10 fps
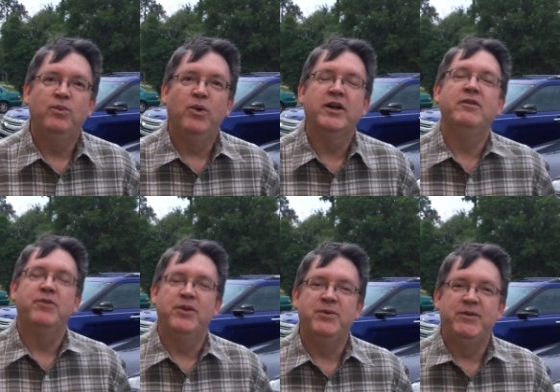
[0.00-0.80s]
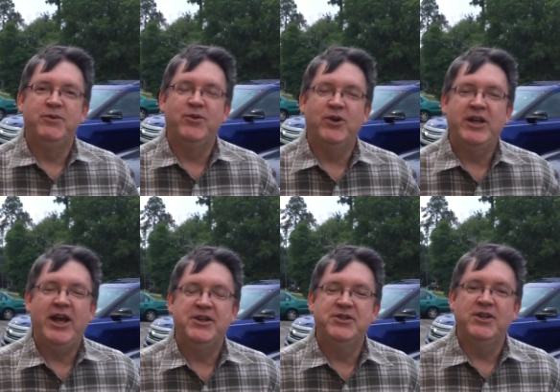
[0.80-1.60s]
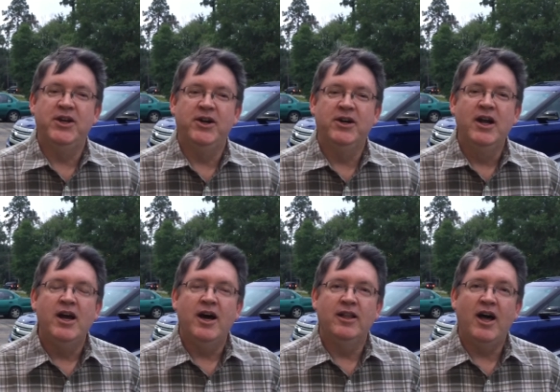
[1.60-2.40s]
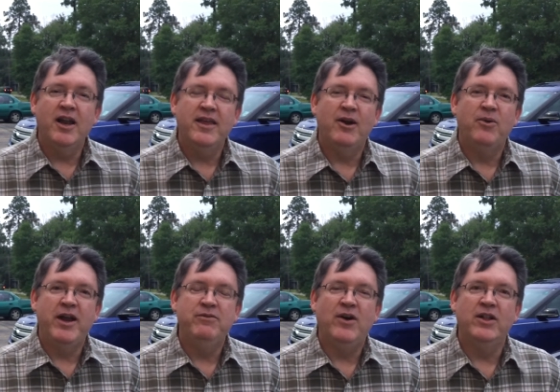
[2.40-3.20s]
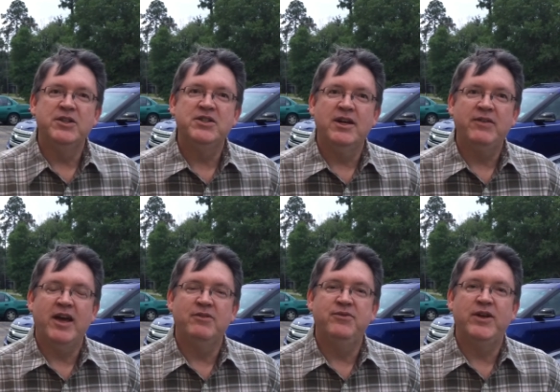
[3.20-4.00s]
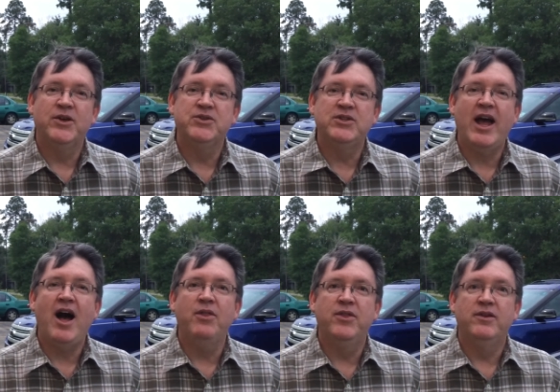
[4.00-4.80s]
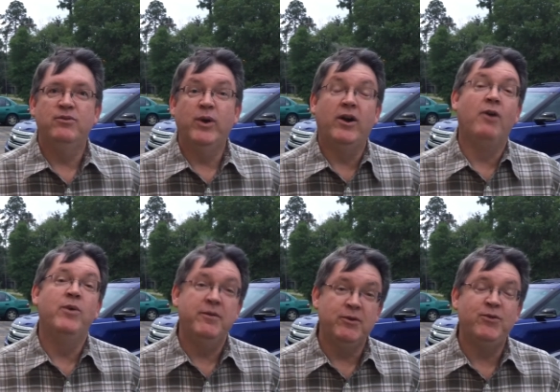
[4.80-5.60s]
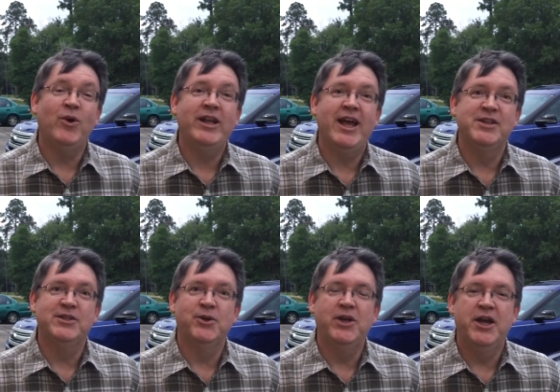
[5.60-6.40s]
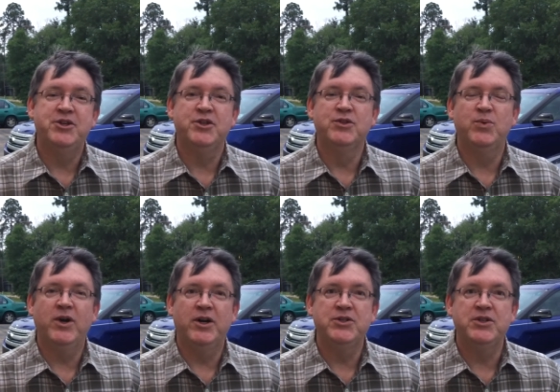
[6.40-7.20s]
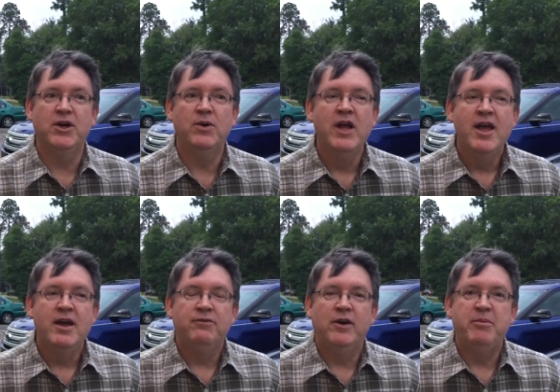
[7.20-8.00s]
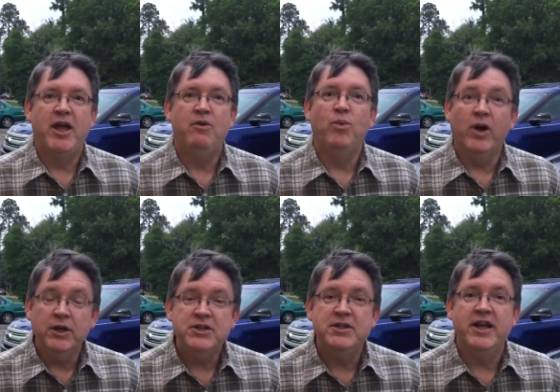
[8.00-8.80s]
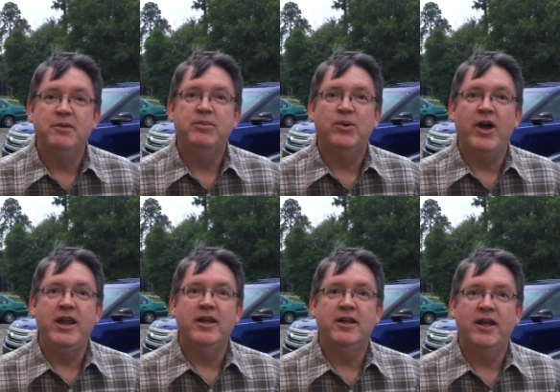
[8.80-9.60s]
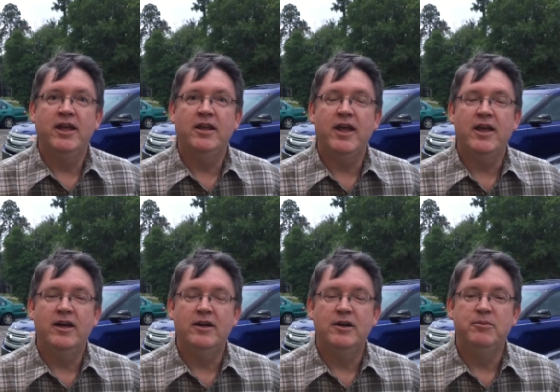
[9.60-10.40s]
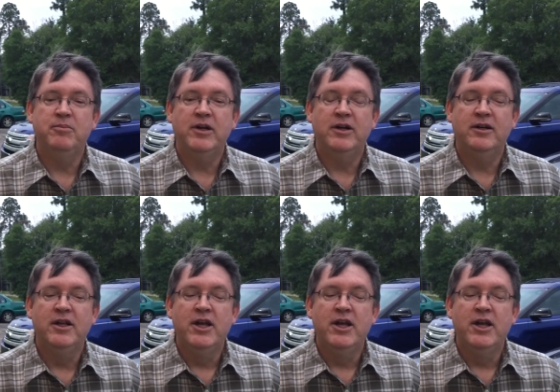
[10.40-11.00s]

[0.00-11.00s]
working for the River Forecast Center. A lot of that rainfall and stuff kind of fell south of where our river forecast locations were. So from a work standpoint and a